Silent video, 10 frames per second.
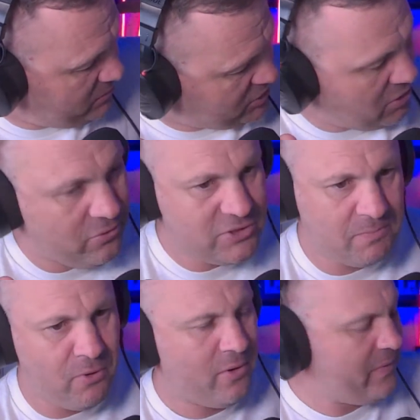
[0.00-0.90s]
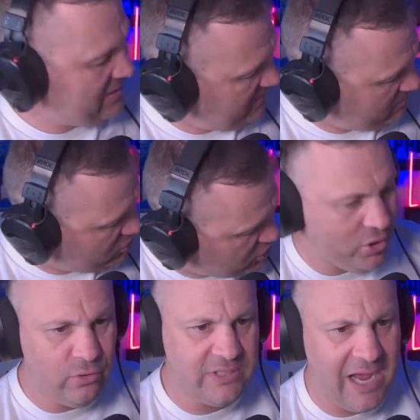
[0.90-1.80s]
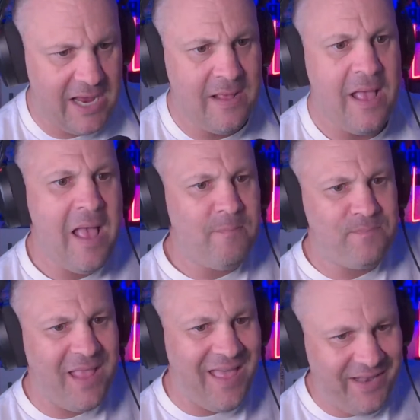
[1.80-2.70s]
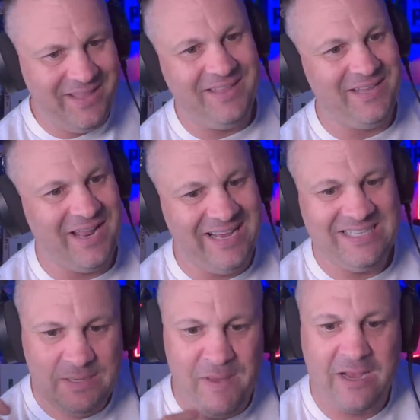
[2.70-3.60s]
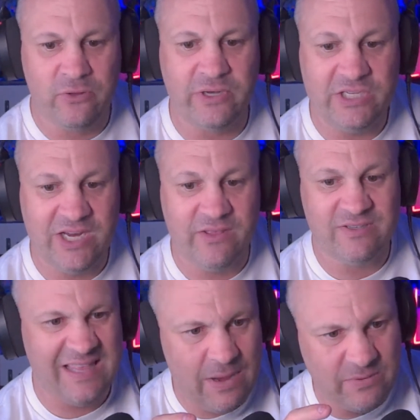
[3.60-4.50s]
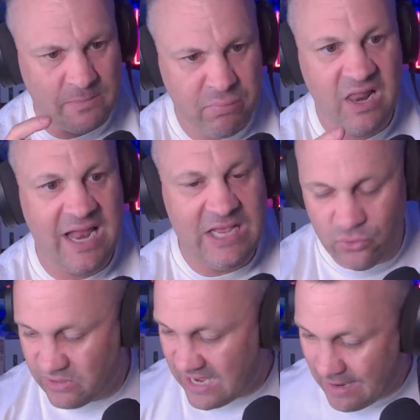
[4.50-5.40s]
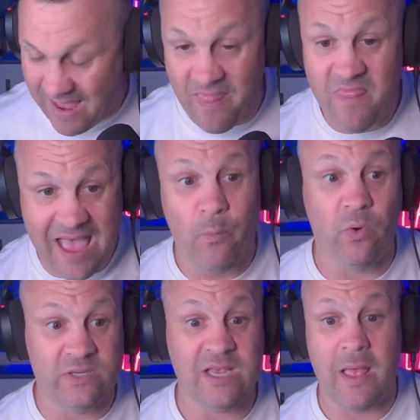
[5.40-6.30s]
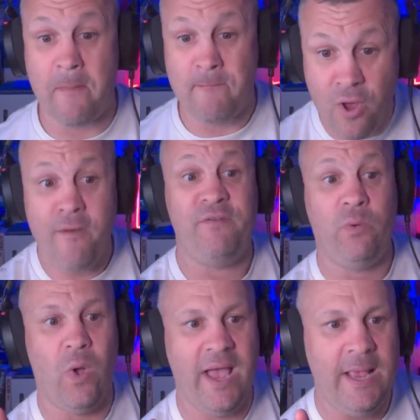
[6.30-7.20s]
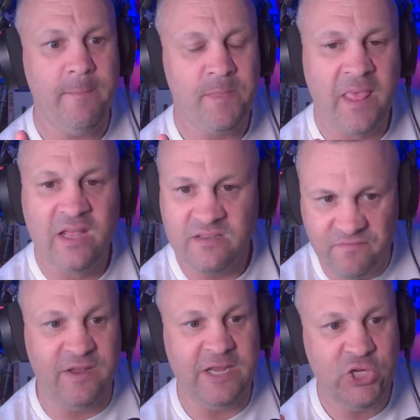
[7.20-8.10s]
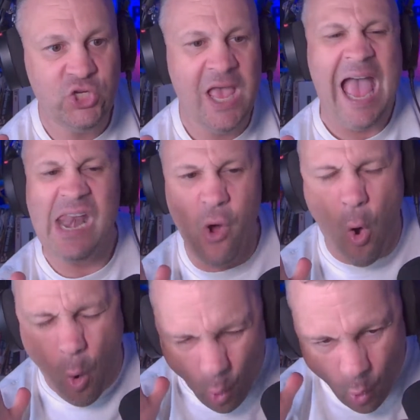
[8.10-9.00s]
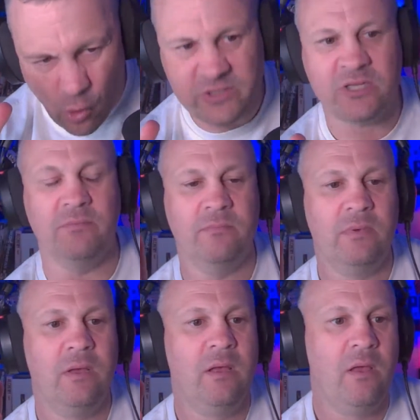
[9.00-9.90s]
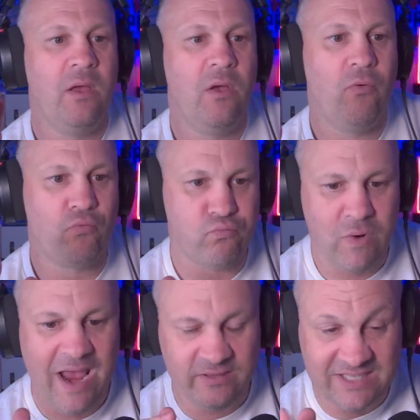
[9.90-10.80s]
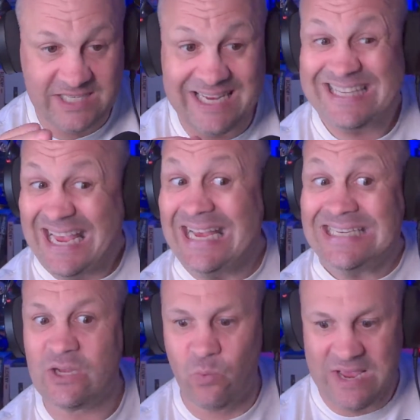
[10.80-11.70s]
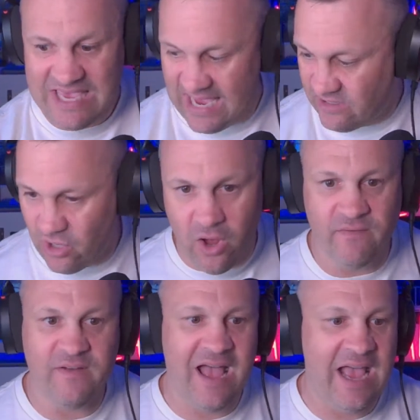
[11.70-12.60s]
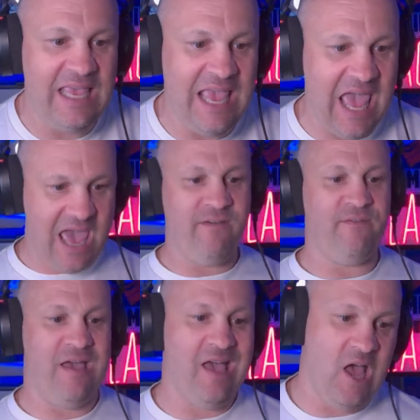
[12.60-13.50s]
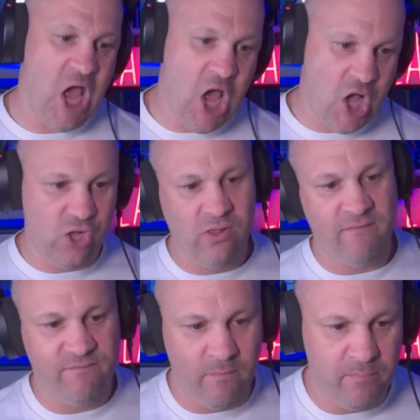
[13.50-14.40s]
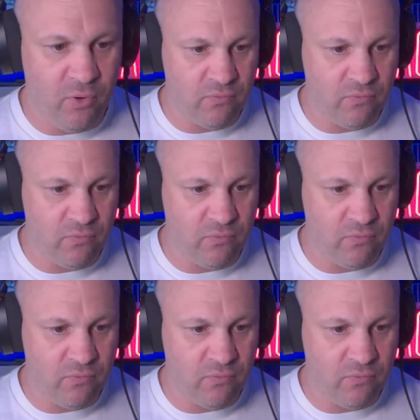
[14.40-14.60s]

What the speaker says: a Geelong supporter. We can give them shit all day. And then at the end of the day, sit back and look at each other and say, that was a bloody good game. And that was the perfect way to finish an awesome round 6, the Easter weekend of AFL football.